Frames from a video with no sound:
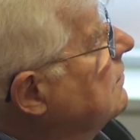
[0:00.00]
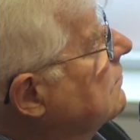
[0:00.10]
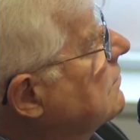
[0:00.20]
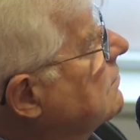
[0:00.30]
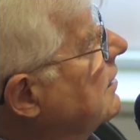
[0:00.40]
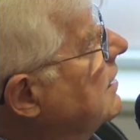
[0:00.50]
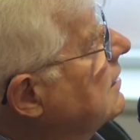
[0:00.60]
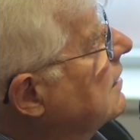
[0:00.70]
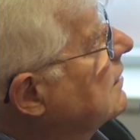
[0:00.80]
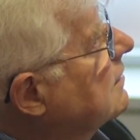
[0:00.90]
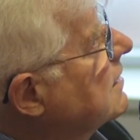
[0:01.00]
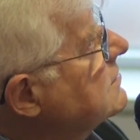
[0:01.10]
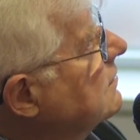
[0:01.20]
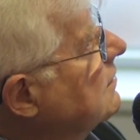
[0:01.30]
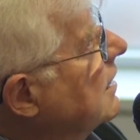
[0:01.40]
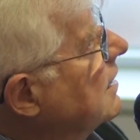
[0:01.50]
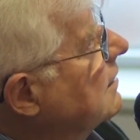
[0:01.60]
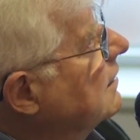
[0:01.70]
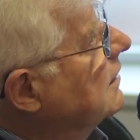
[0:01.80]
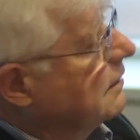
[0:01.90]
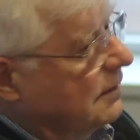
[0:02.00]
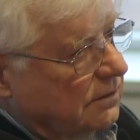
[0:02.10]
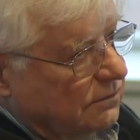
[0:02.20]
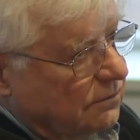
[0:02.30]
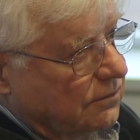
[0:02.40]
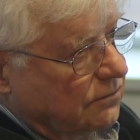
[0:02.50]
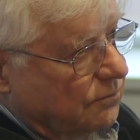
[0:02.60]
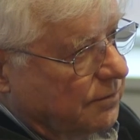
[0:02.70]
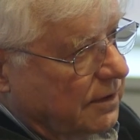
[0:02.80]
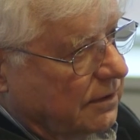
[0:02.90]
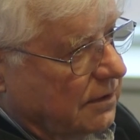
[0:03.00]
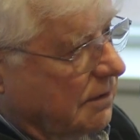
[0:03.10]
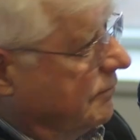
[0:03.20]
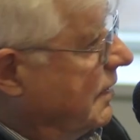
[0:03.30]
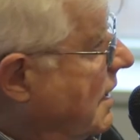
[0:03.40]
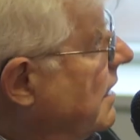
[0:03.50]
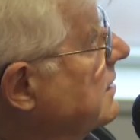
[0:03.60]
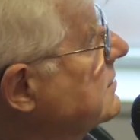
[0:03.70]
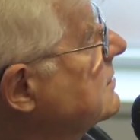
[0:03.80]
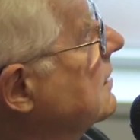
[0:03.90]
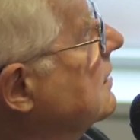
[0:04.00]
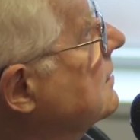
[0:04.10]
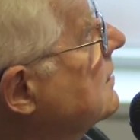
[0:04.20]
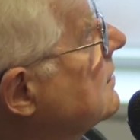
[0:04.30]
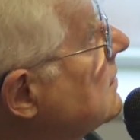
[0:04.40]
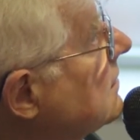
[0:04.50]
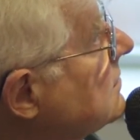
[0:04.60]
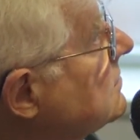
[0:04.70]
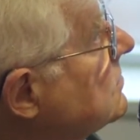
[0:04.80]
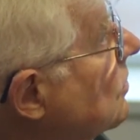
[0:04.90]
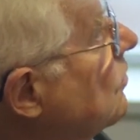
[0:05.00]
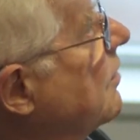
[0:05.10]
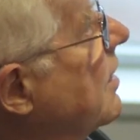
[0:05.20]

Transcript: Ukraine and Krasnodar in northern Kuban have the highest slope,